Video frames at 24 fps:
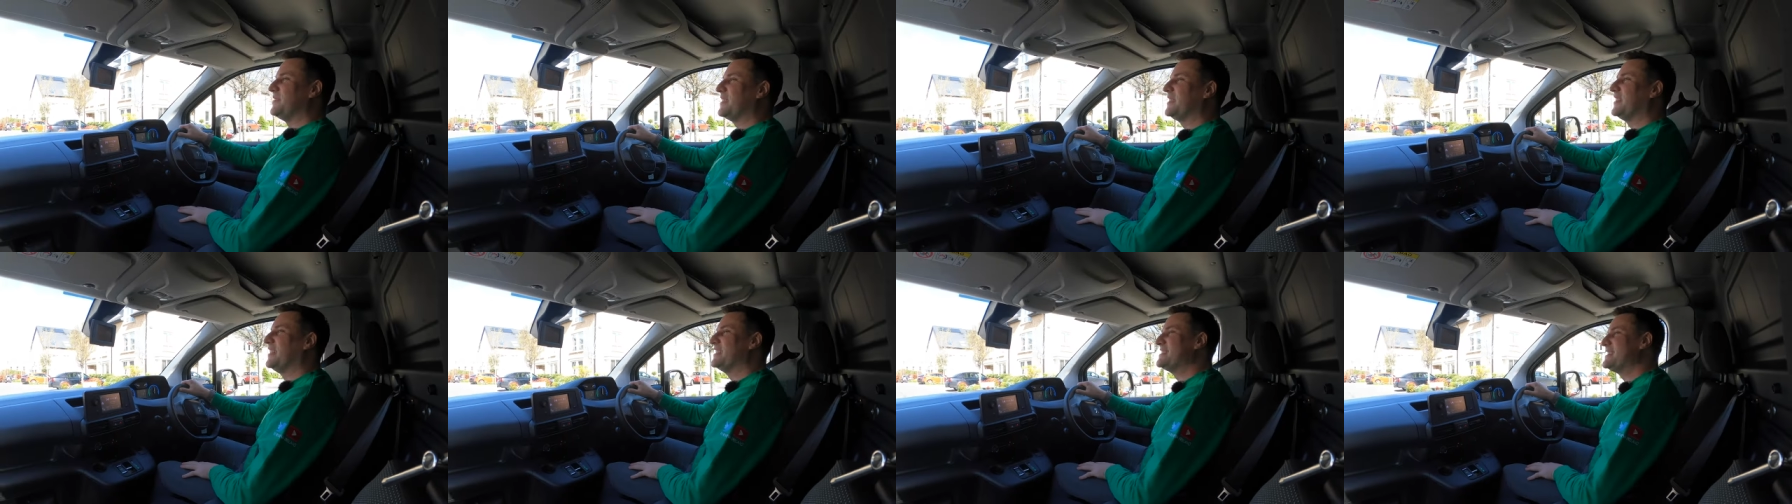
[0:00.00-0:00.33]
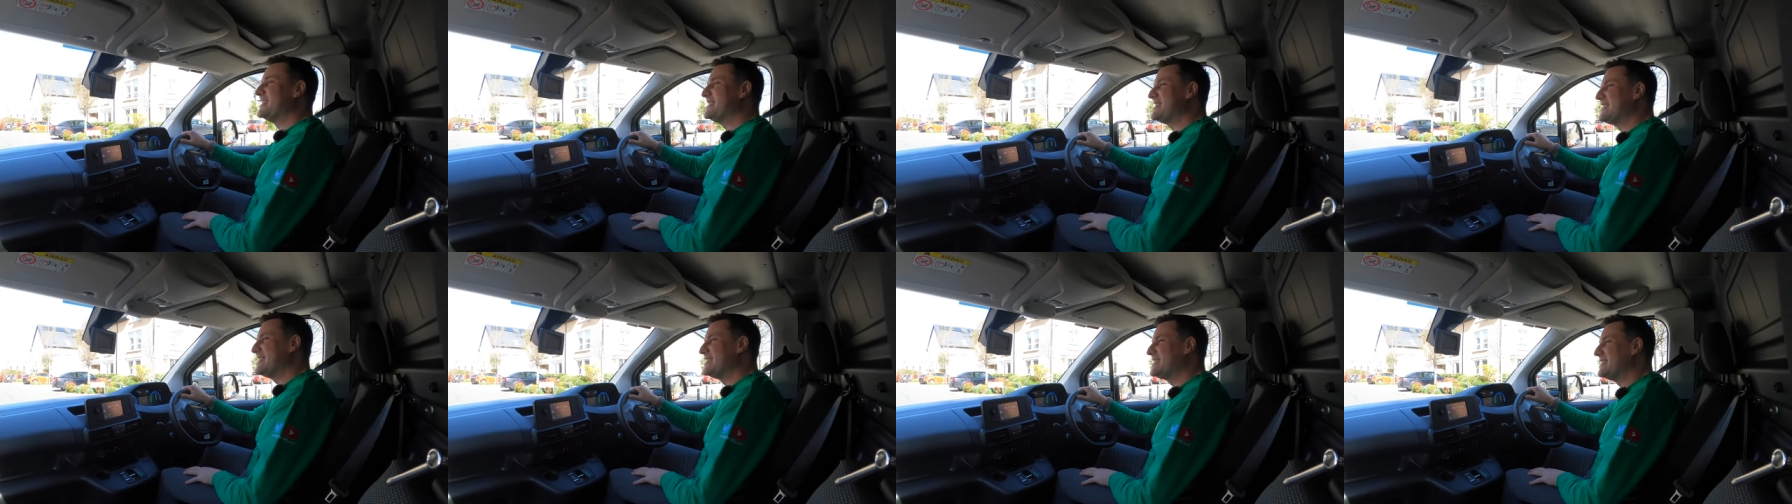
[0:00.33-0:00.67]
Because
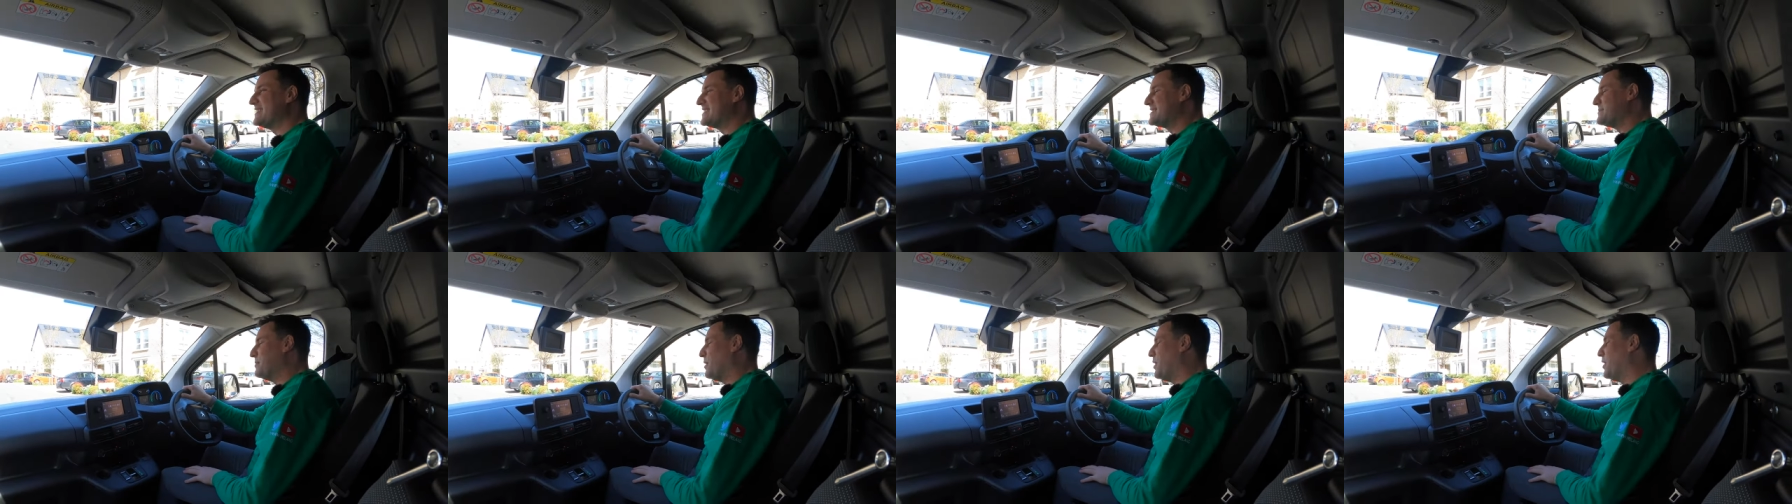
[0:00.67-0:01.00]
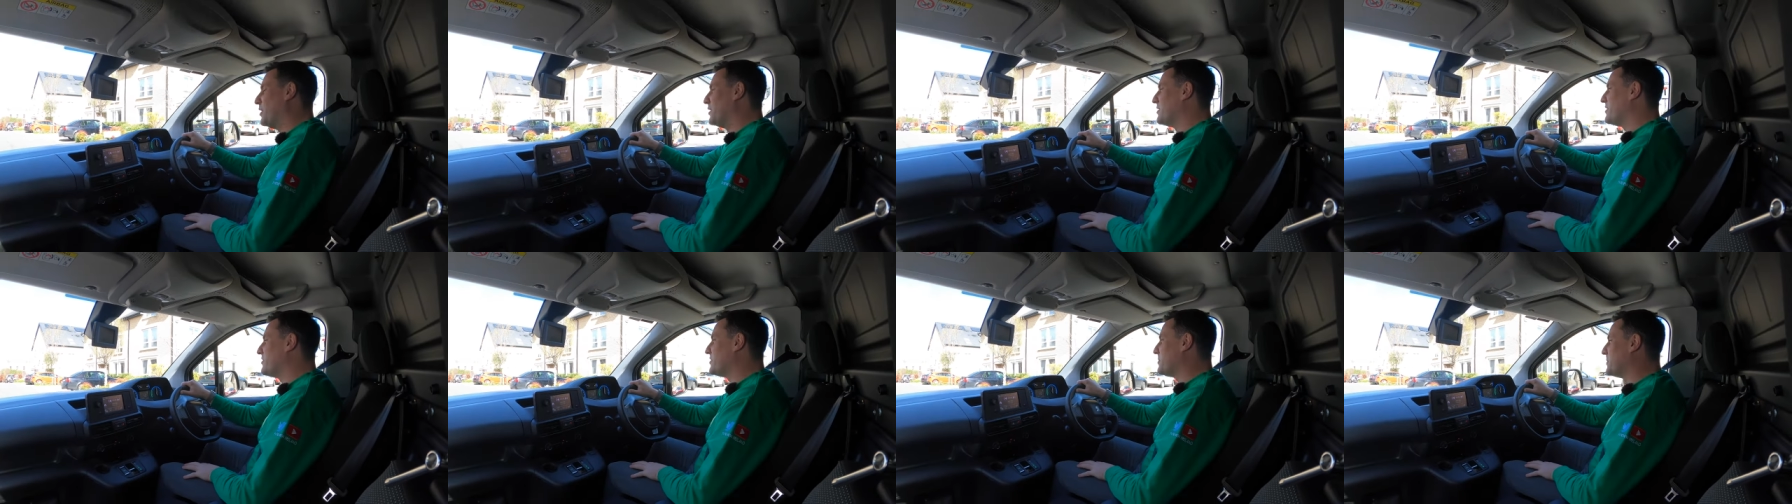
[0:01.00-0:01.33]
this is the
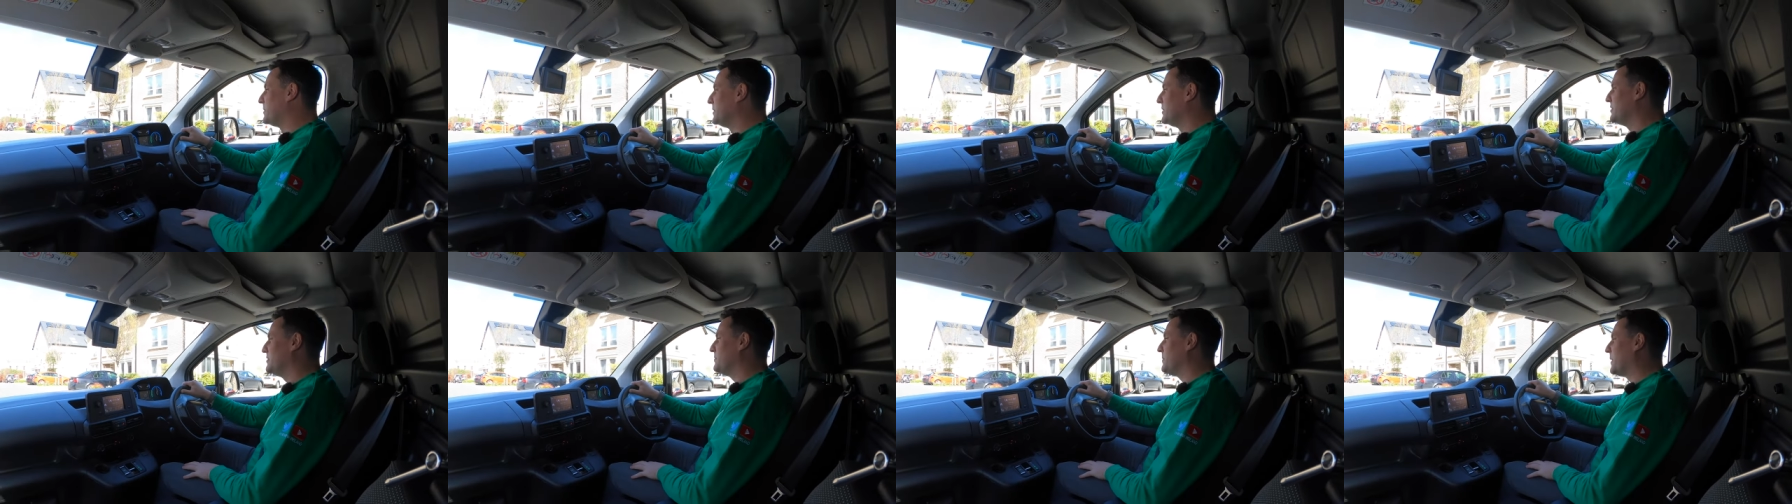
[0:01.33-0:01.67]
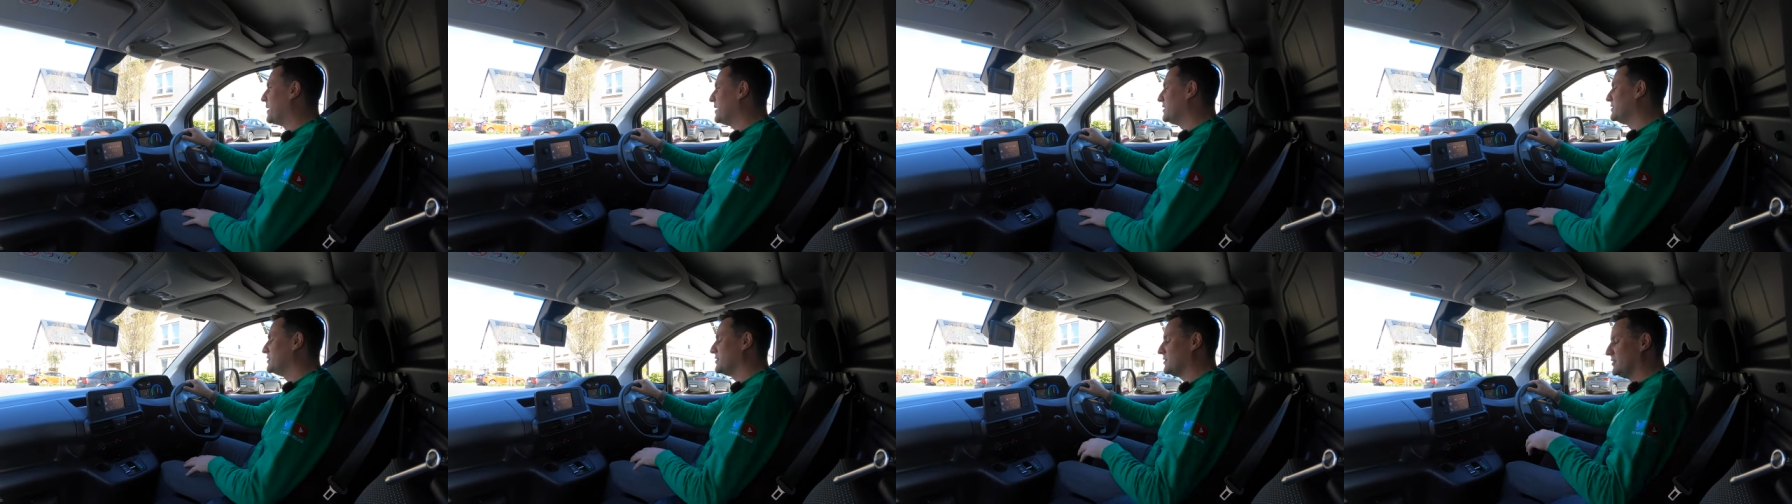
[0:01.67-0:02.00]
smaller of the
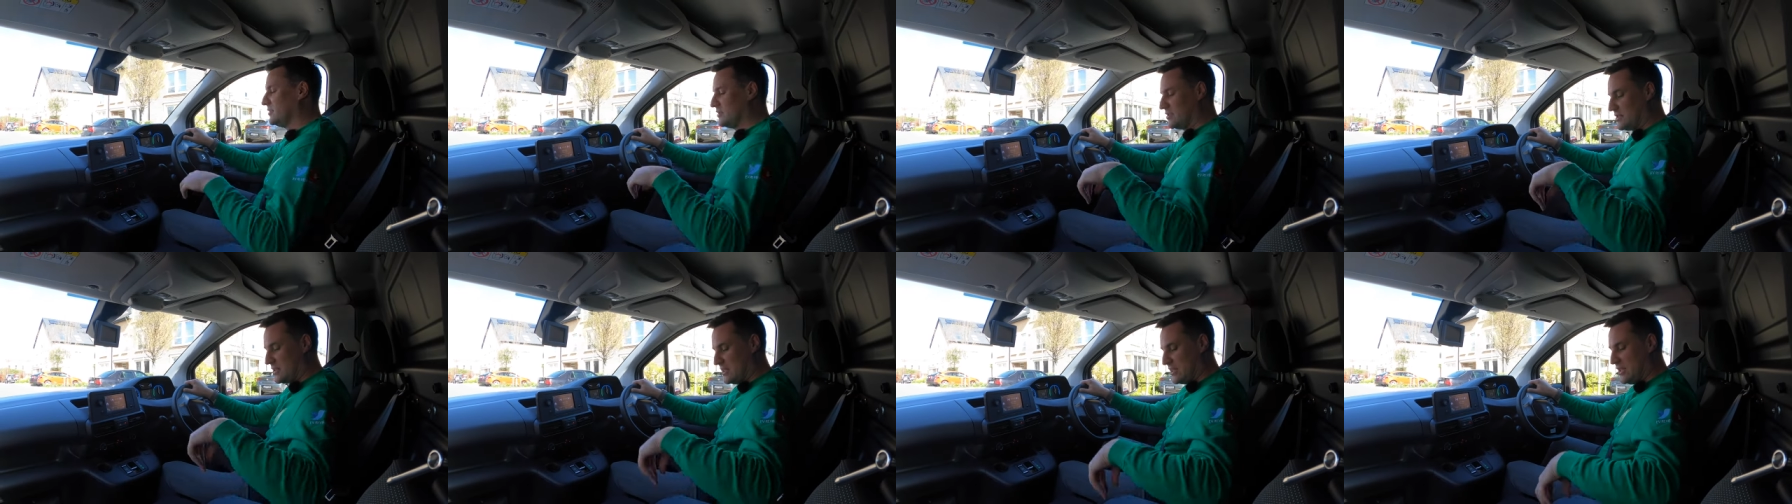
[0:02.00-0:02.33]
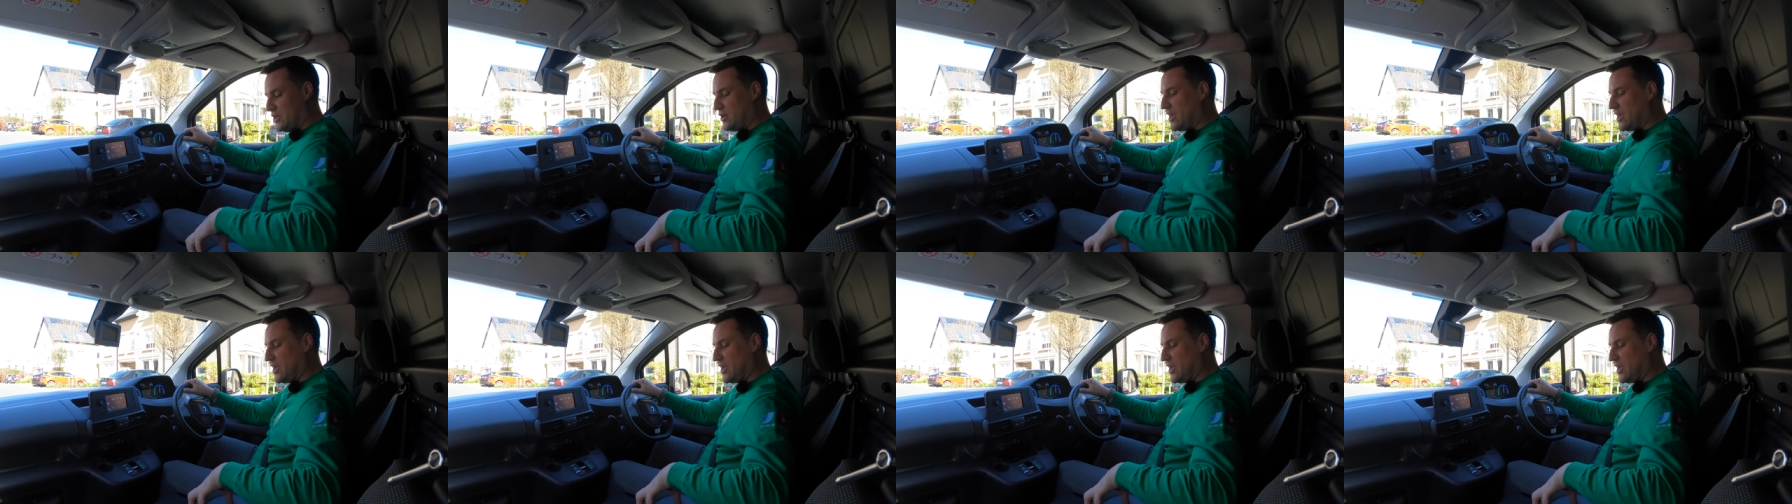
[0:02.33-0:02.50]
Peugeots, you